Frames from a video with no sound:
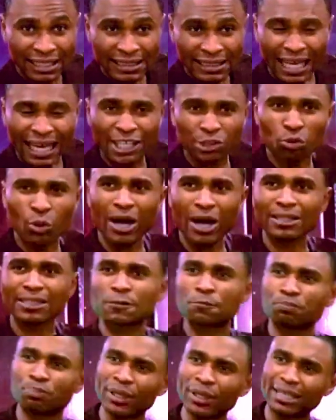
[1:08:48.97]
That as we are
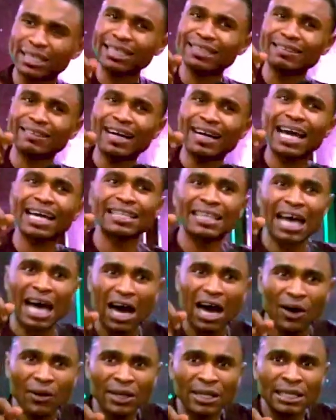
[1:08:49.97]
speaking right
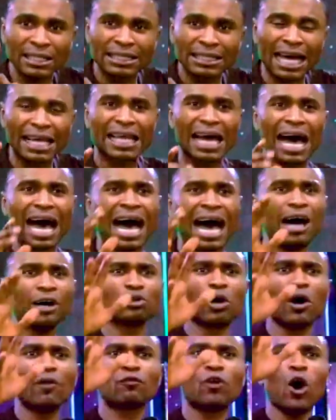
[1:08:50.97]
now, that the
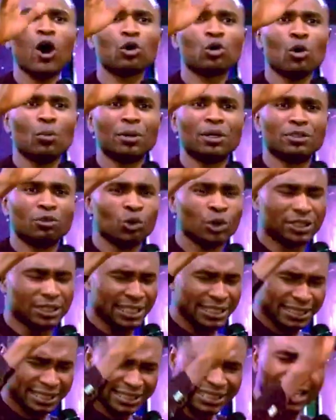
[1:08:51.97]
hand of God will
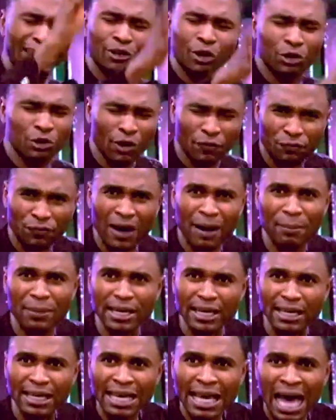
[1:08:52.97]
descend on your
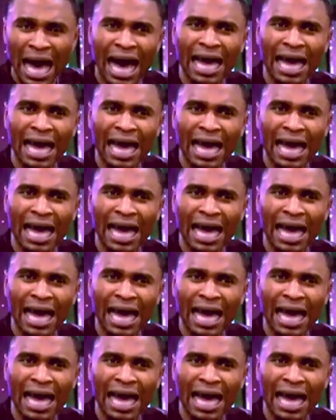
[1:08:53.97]
family,